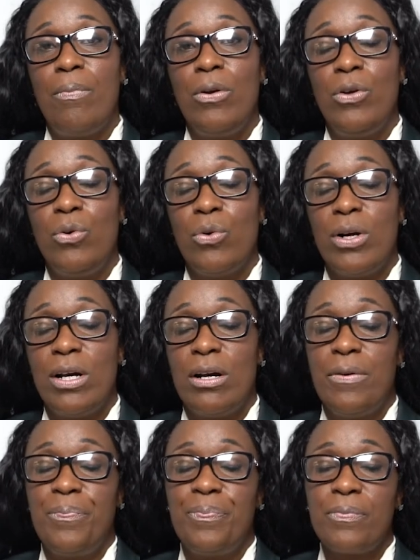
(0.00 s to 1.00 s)

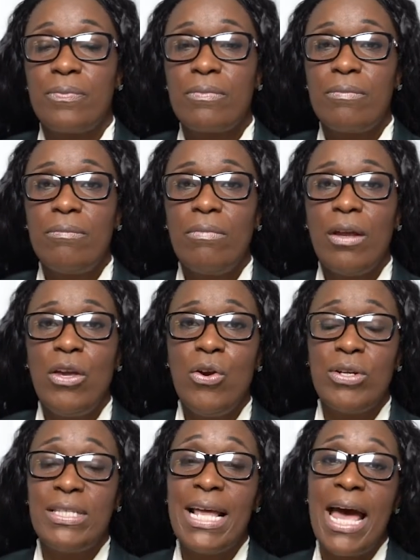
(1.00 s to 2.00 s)
your
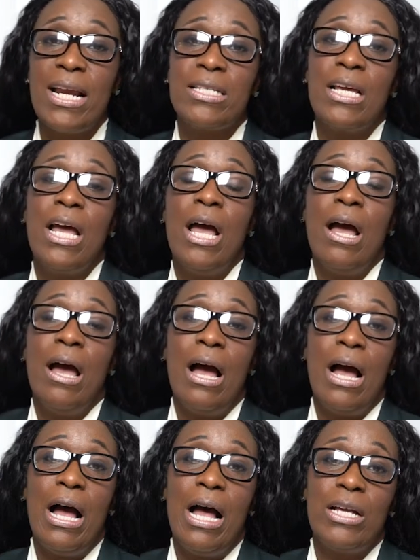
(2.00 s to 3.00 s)
status.
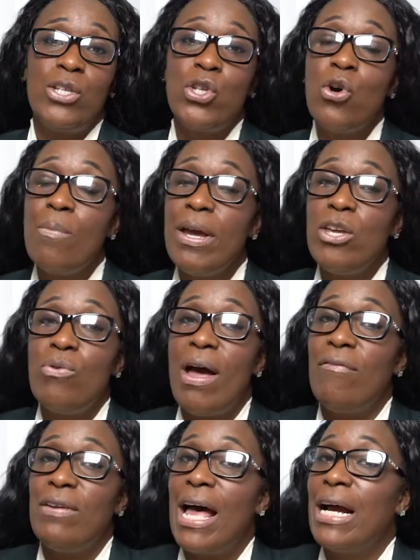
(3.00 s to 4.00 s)
Assuming you
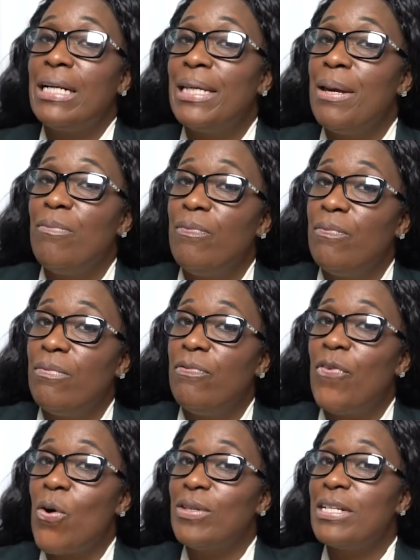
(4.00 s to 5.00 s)
have not
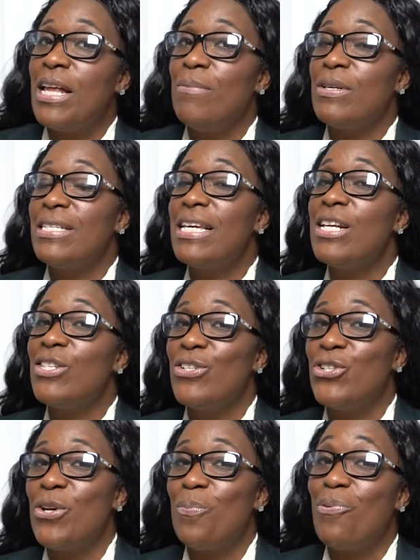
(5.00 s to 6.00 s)
false claim to
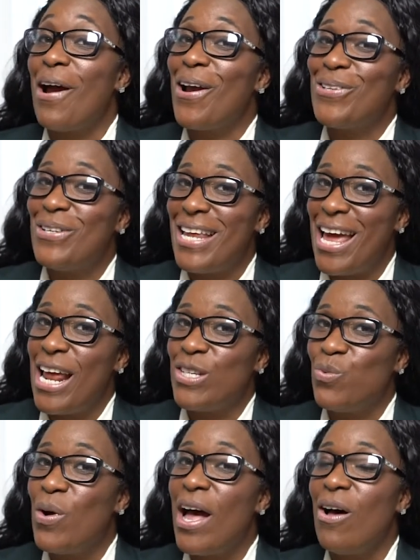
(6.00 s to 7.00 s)
citizenship prior to that
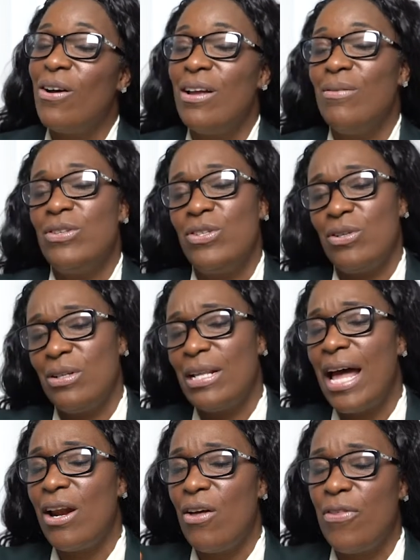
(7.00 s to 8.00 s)
as well. And so a
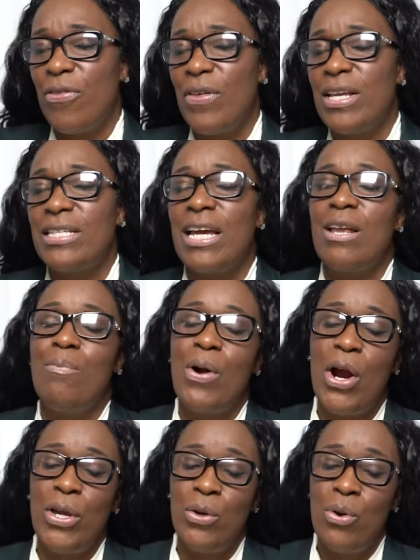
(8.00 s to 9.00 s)
lot of other things that can
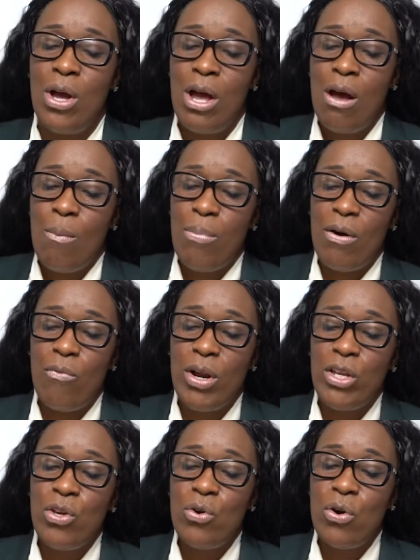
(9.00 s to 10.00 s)
bar you. But
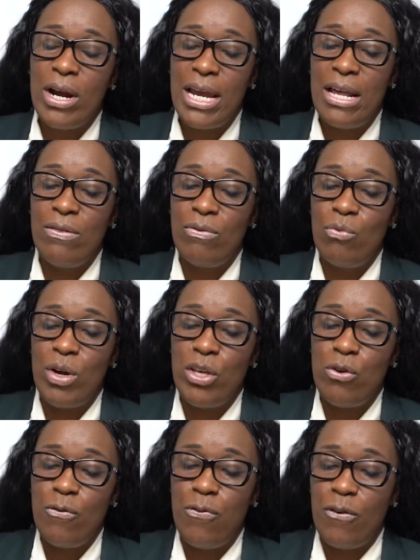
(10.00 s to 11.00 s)
when
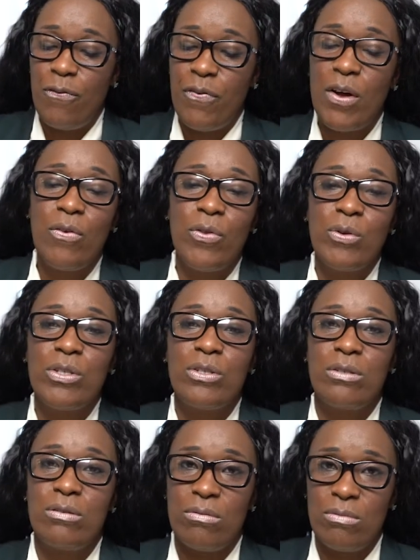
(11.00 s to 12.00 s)
you fulfill
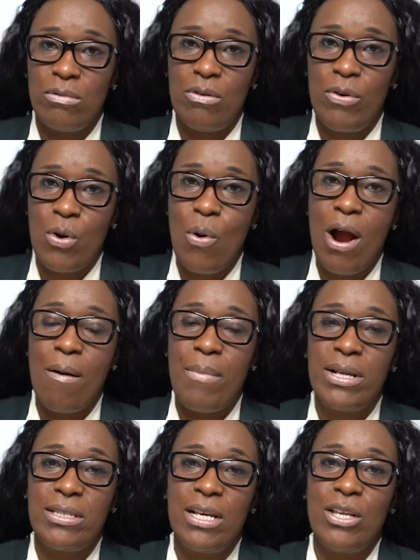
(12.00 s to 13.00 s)
those
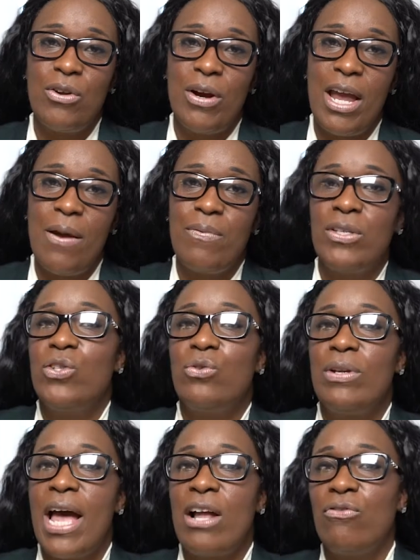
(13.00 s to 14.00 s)
requirements, then you're able
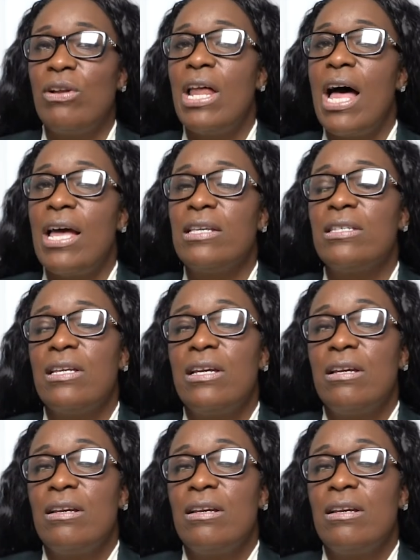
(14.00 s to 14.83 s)
to naturalize